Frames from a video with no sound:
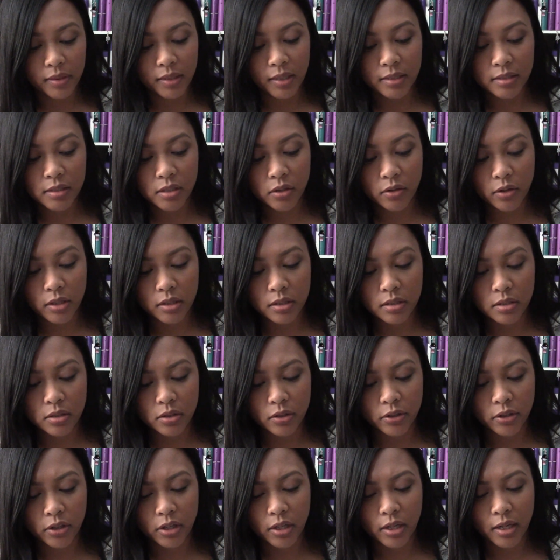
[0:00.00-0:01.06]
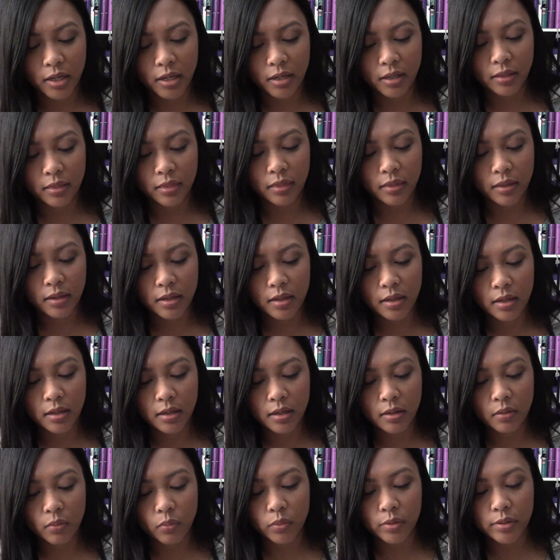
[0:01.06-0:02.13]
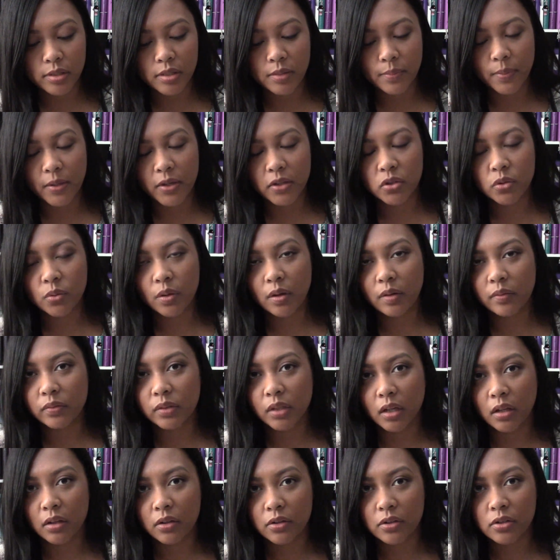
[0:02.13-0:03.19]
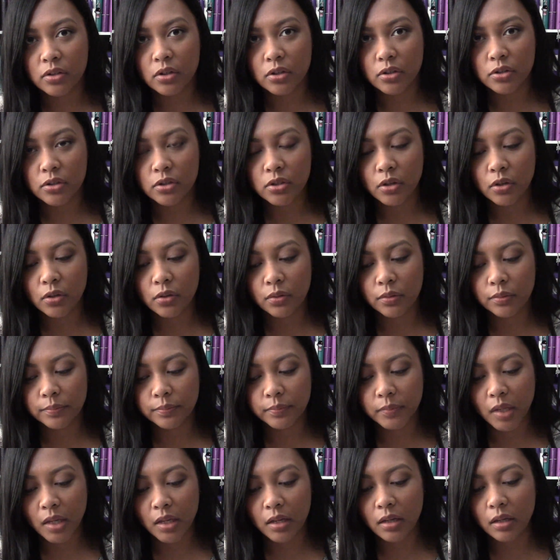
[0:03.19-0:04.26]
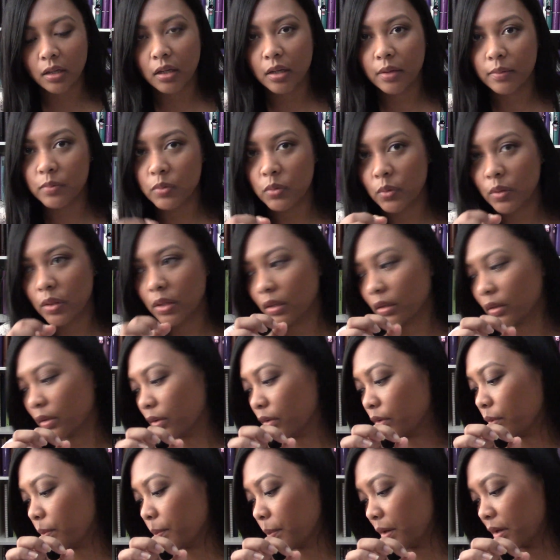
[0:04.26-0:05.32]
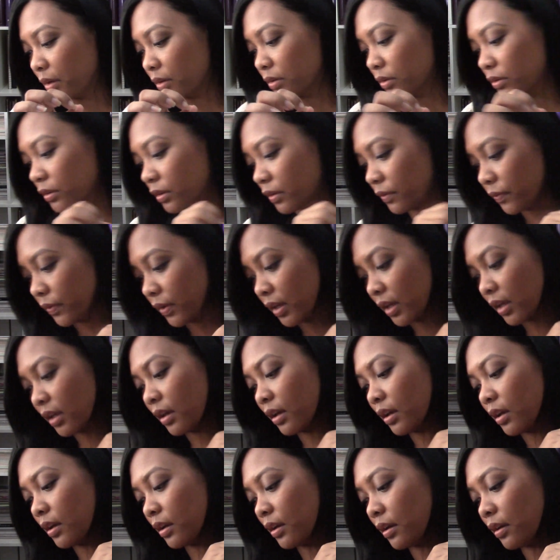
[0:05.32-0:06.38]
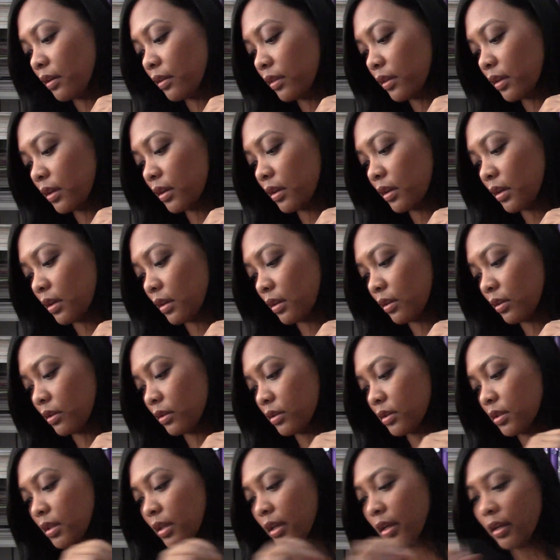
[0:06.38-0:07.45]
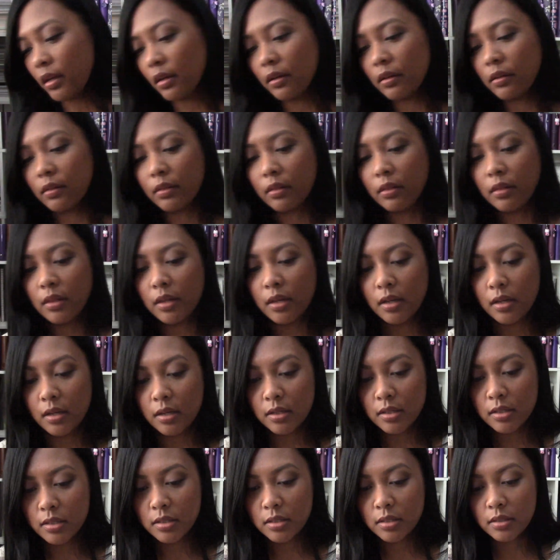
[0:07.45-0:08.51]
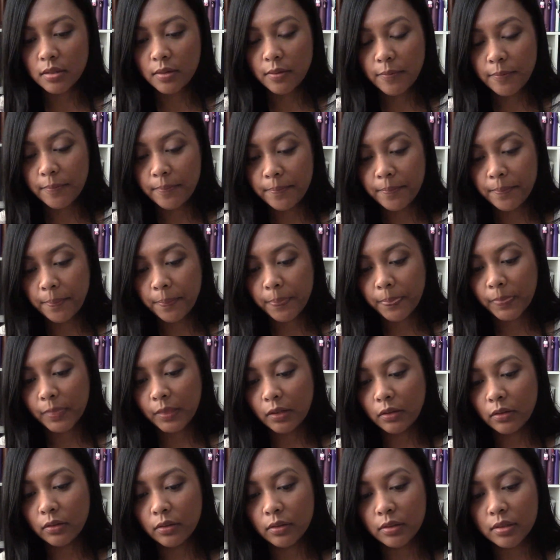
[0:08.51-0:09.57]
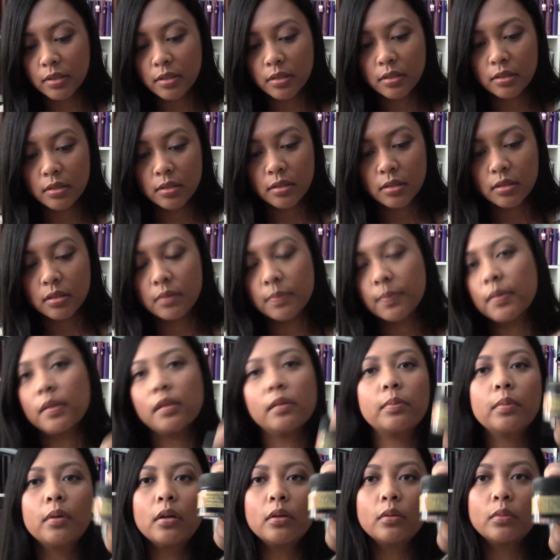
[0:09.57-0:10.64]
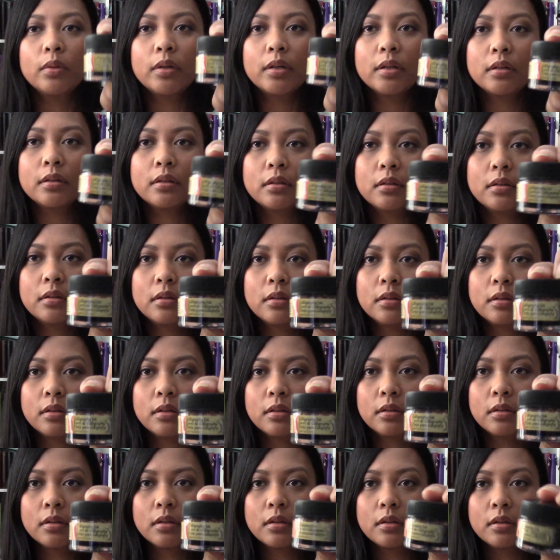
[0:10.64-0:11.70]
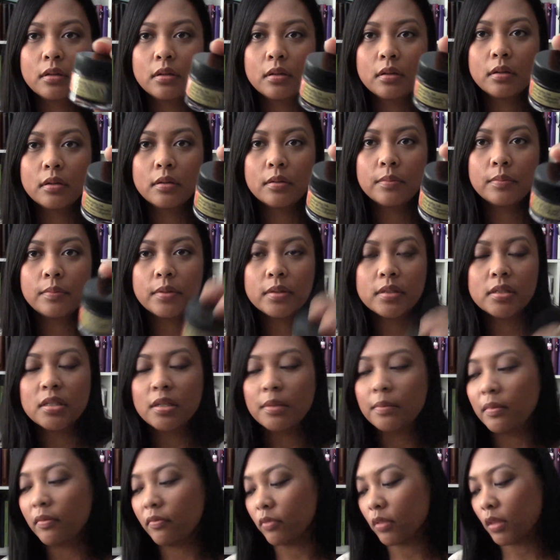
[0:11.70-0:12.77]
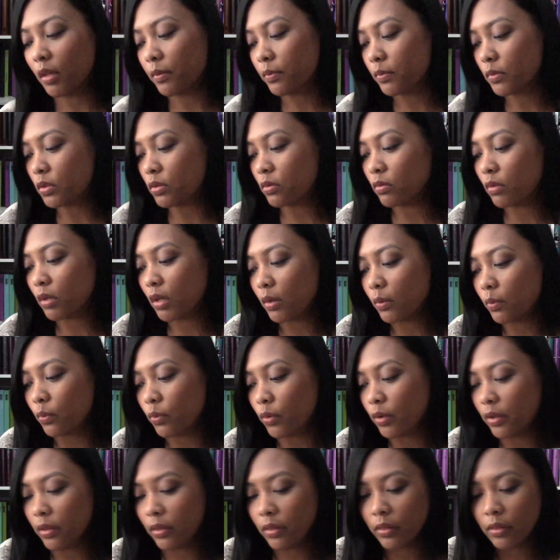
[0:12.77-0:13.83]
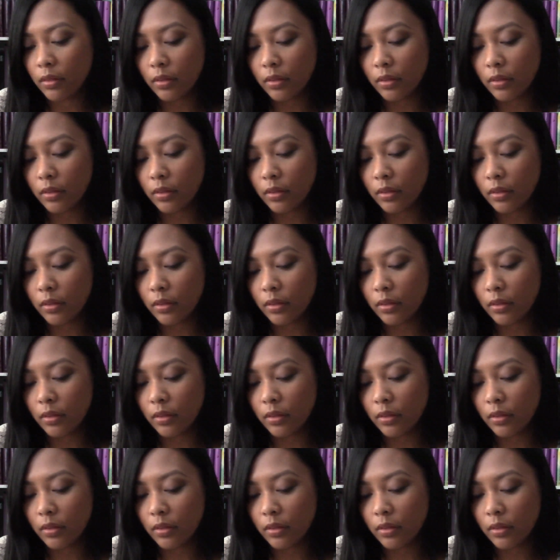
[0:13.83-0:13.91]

that's a great starter kit. I think it was about $12 or so, and it comes with a little bottle of ink. I think it looks like this, or this is the Speedball one. But some of them do come with